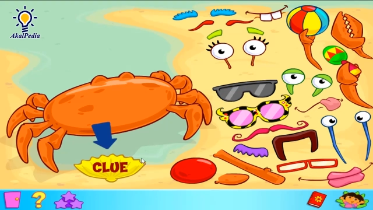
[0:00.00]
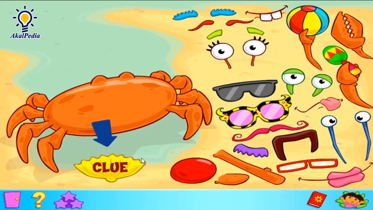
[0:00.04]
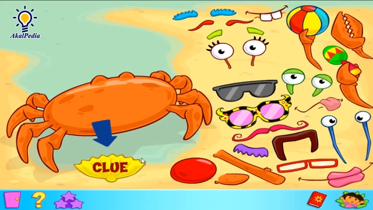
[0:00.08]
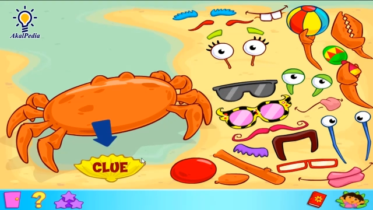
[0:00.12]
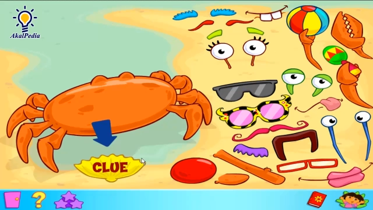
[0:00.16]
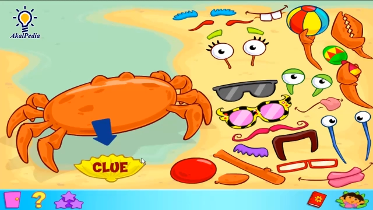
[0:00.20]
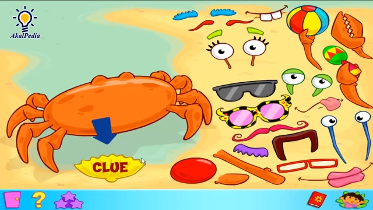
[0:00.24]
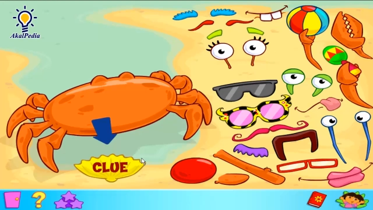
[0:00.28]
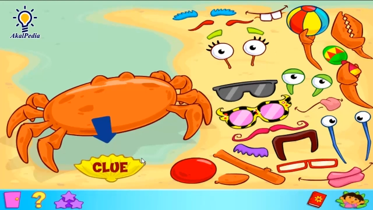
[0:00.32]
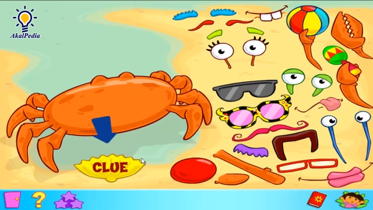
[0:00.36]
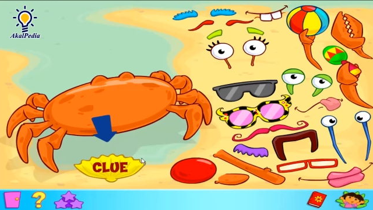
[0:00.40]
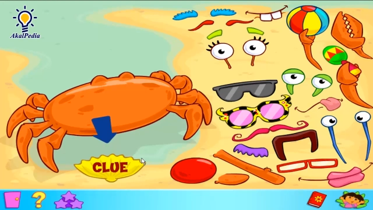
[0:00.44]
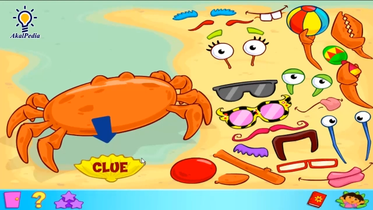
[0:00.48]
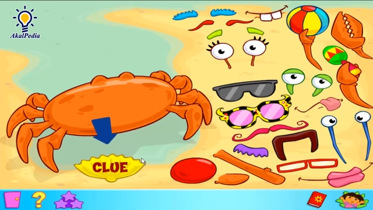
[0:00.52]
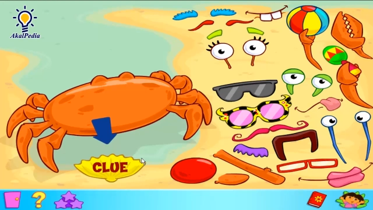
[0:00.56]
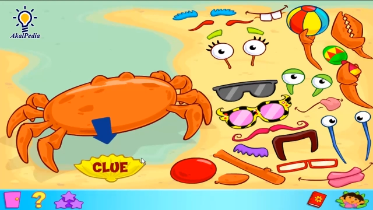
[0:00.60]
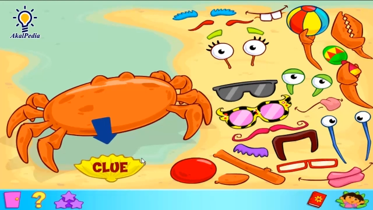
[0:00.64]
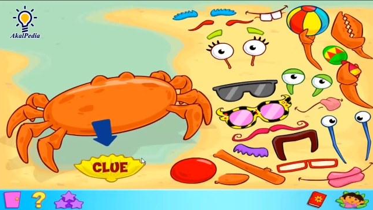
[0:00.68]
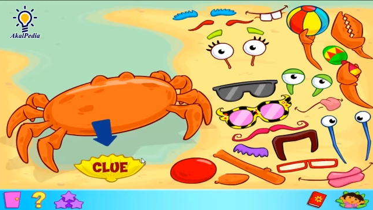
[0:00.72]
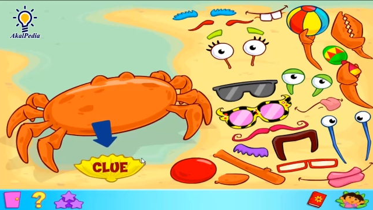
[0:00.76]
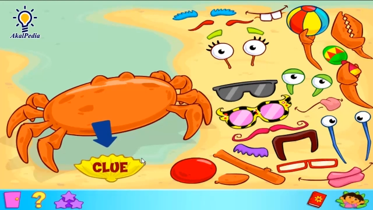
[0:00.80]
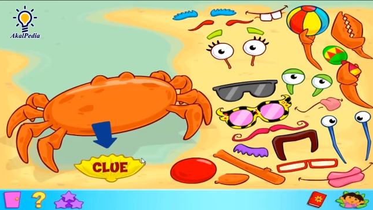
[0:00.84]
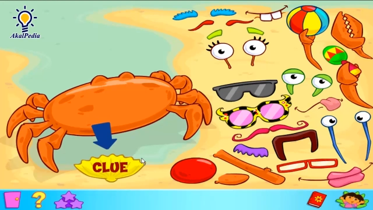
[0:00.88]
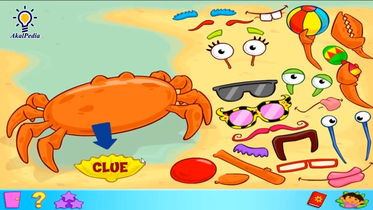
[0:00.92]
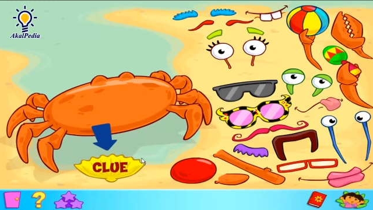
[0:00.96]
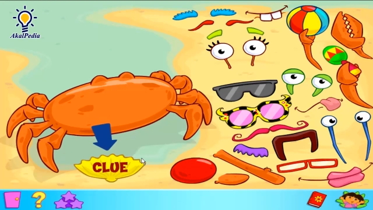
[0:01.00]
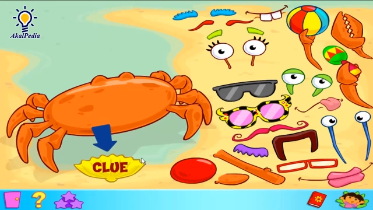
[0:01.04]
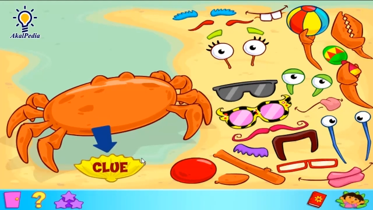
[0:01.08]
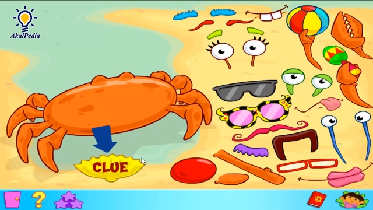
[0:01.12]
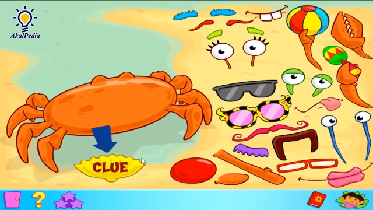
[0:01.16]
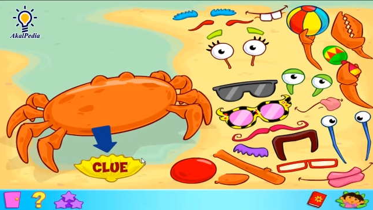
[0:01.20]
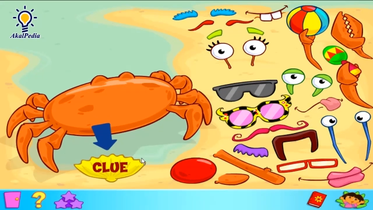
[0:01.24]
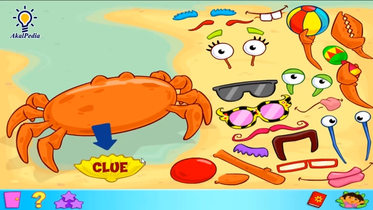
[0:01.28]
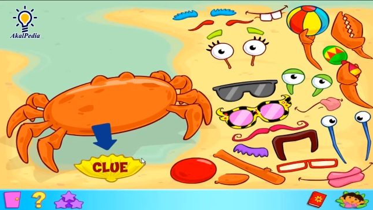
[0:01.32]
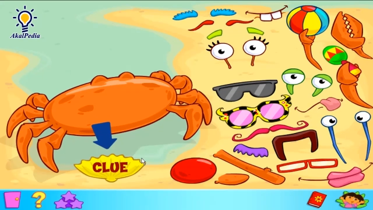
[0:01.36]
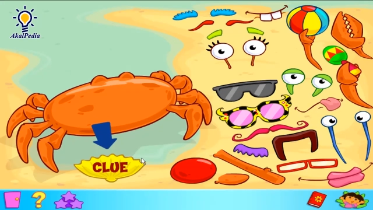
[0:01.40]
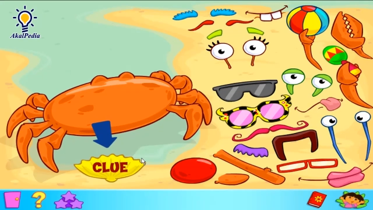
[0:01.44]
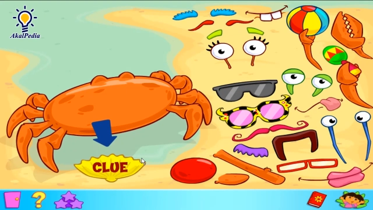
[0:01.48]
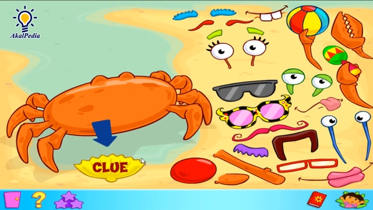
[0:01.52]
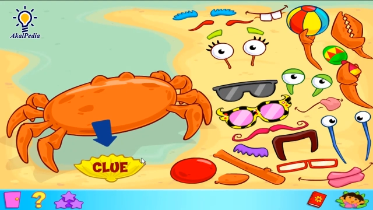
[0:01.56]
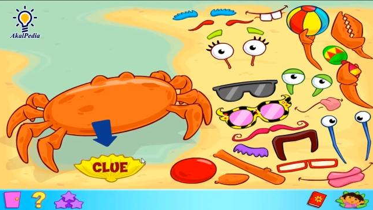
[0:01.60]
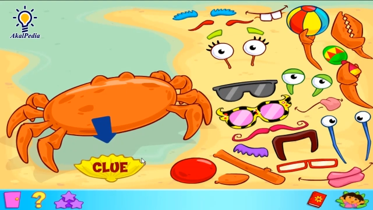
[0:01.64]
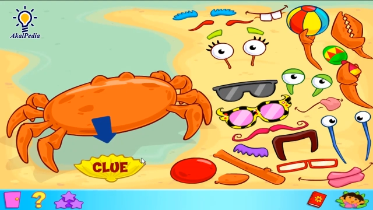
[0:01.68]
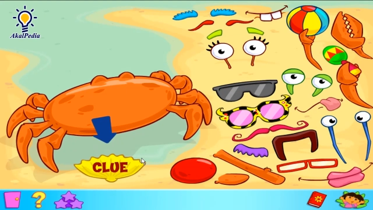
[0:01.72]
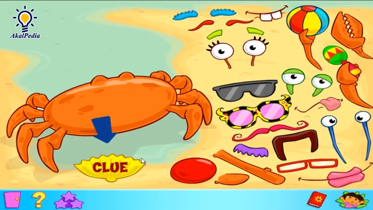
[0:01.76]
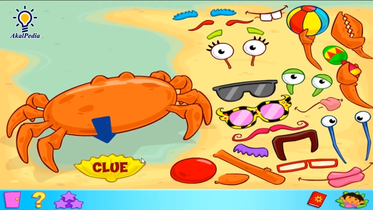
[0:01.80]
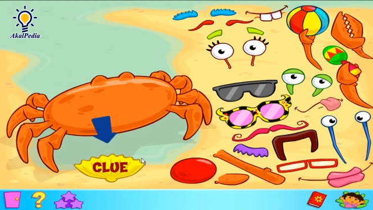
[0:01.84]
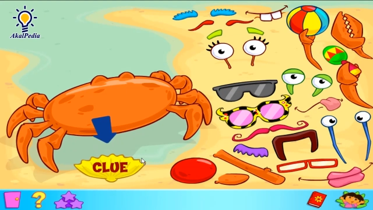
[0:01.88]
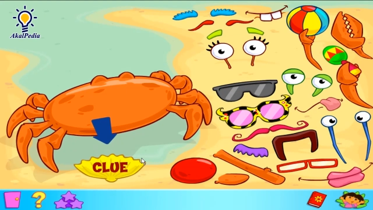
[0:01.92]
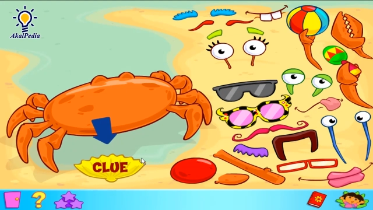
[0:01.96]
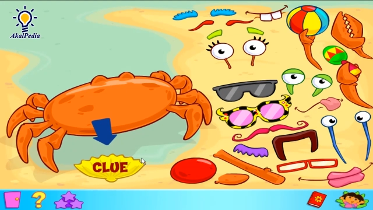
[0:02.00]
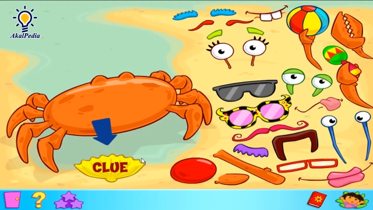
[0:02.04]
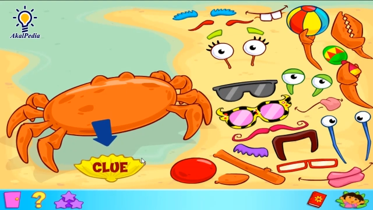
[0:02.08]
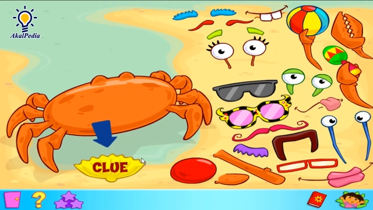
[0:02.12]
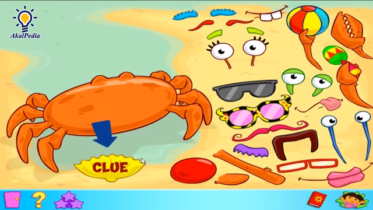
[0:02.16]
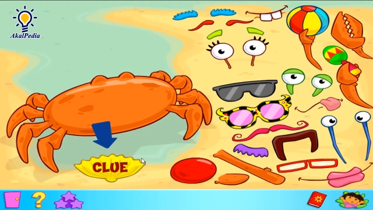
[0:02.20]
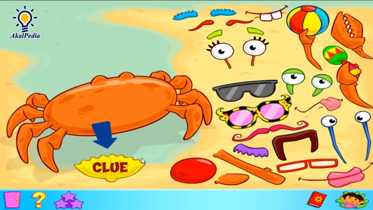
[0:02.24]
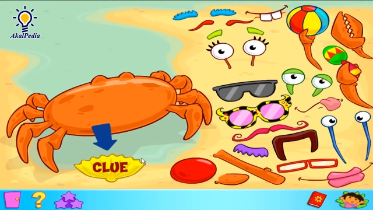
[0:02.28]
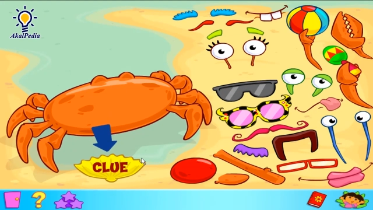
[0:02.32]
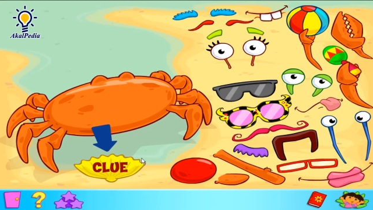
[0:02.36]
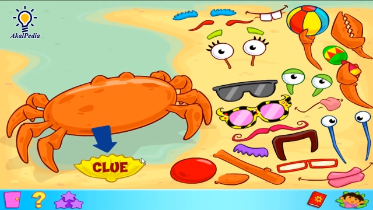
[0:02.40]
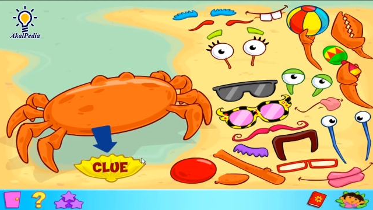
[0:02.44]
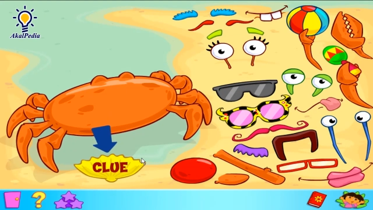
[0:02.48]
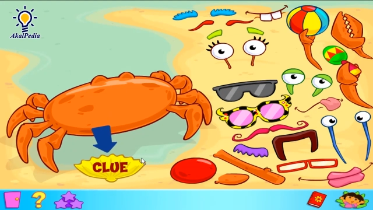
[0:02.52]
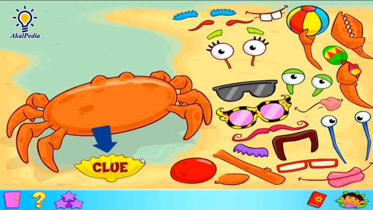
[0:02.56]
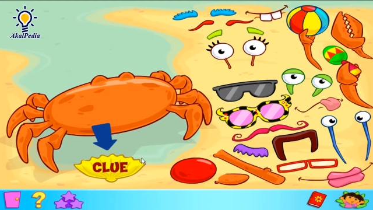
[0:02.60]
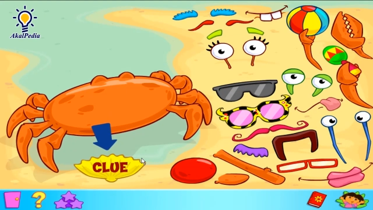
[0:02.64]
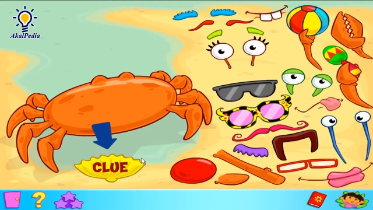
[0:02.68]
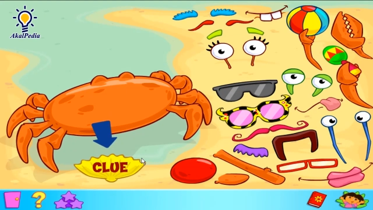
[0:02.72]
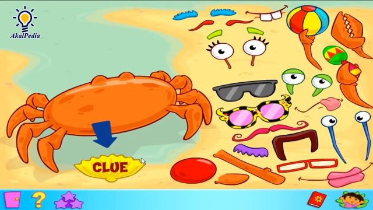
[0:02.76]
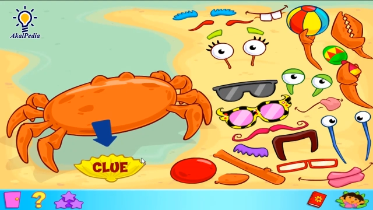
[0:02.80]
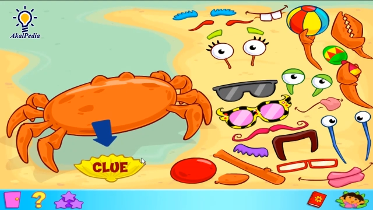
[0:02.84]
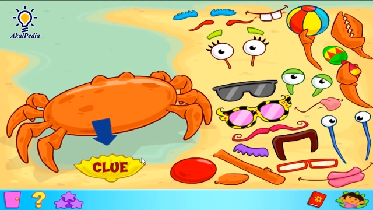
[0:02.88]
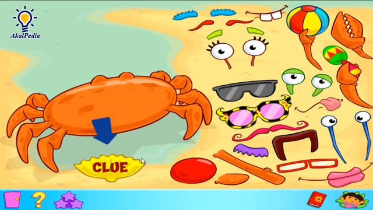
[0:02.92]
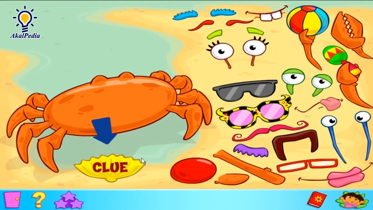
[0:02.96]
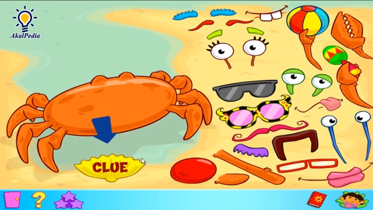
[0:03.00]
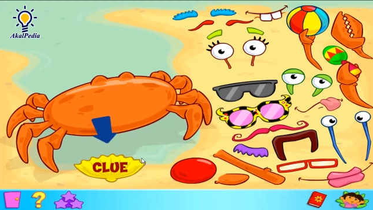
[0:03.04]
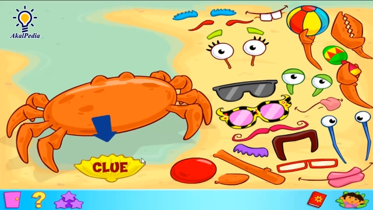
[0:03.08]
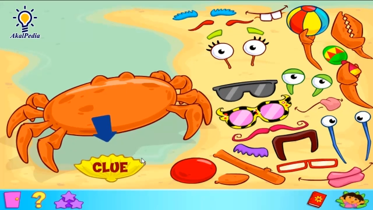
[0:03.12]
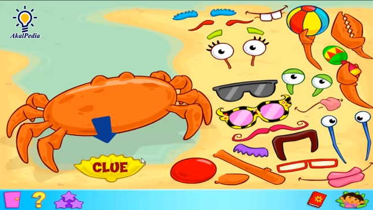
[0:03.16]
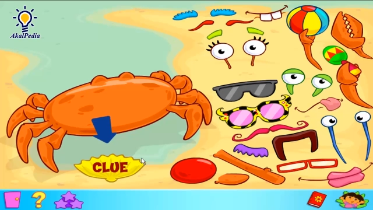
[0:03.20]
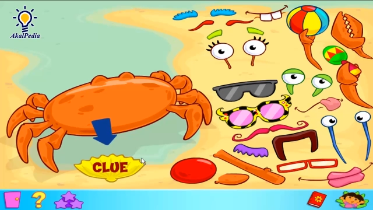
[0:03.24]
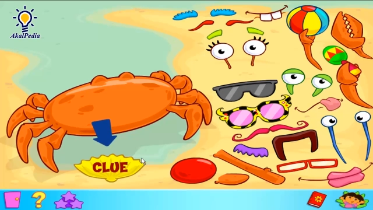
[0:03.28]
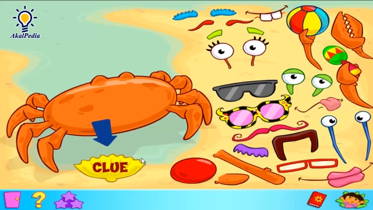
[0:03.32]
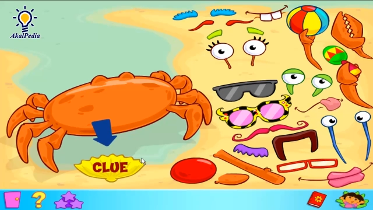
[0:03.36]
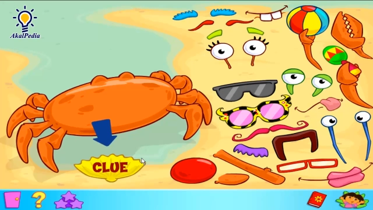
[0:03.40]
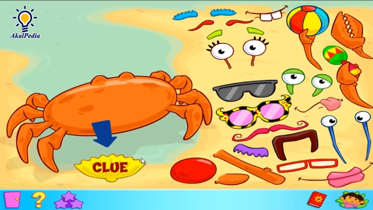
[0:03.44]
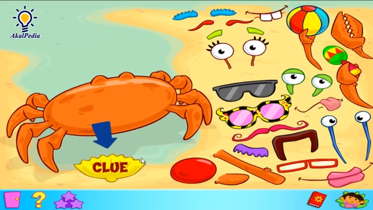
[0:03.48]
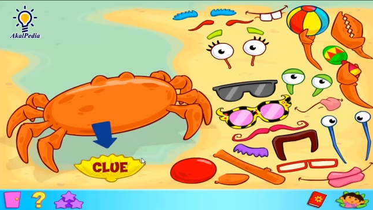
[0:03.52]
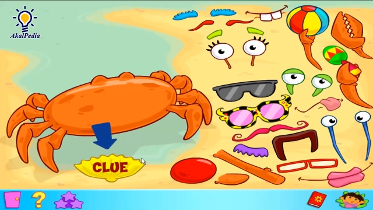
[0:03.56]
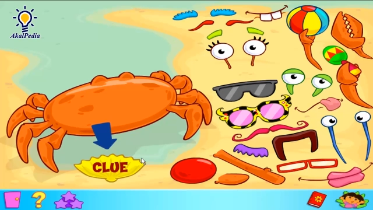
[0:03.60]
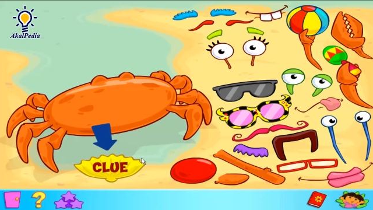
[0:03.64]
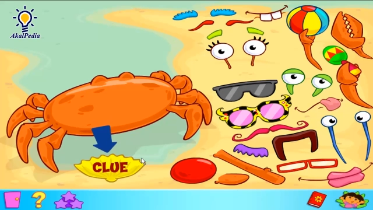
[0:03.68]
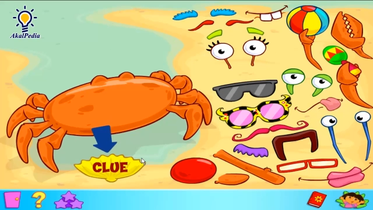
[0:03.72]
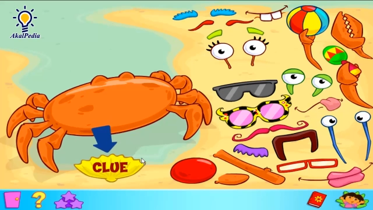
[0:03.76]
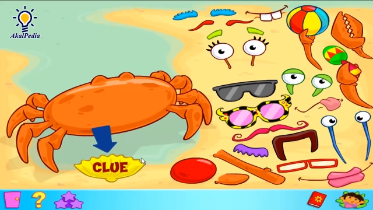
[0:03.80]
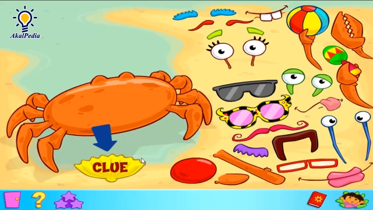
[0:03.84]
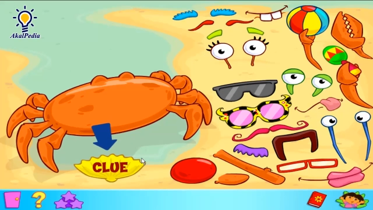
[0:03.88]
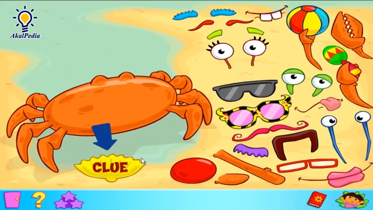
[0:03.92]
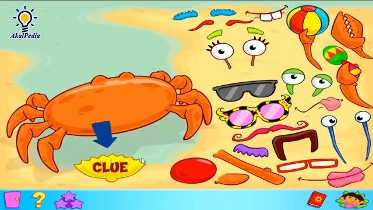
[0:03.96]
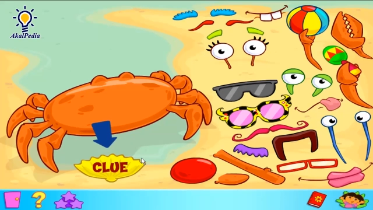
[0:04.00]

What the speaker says: Nobody's mouth can be seen.